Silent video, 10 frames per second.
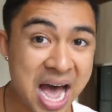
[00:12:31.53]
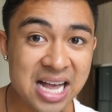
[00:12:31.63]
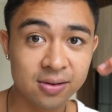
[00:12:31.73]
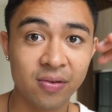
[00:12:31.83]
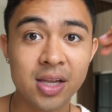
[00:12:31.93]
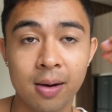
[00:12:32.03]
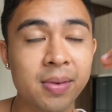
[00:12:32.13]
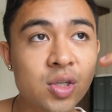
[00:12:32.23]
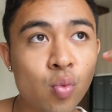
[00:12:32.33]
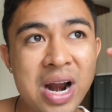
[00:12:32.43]
passive
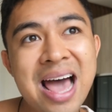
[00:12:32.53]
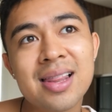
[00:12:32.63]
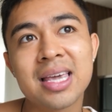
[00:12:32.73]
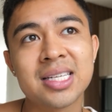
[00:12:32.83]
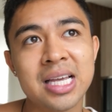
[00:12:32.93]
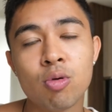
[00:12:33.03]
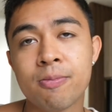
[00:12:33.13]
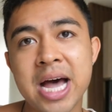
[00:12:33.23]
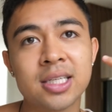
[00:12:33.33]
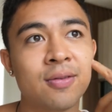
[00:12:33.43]
income, is what I like seeing
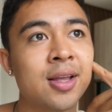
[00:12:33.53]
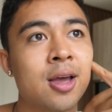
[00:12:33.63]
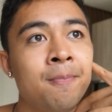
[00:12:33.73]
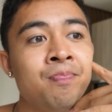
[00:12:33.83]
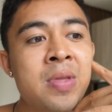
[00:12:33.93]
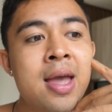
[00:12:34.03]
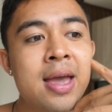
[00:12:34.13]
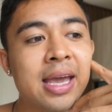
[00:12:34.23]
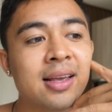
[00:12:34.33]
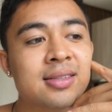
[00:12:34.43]
with passive income
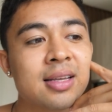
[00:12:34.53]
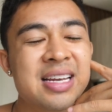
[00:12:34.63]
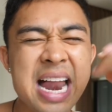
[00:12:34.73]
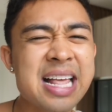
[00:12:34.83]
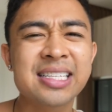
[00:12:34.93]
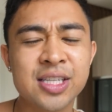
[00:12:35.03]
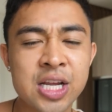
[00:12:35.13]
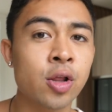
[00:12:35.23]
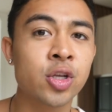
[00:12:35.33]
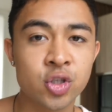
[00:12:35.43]
is not
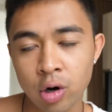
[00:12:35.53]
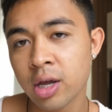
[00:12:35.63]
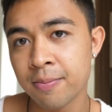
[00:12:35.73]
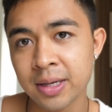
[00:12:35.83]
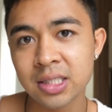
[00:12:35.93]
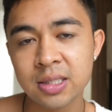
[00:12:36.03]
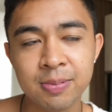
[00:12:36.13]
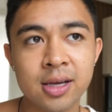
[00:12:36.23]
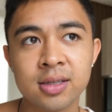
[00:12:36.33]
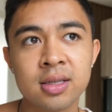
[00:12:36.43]
necessarily starting a business
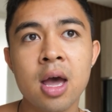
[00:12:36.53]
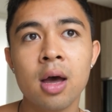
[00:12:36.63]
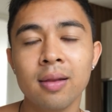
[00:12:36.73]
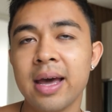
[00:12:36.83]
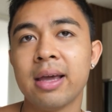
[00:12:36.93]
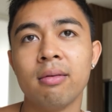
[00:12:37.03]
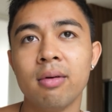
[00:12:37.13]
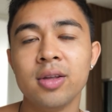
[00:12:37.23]
because like,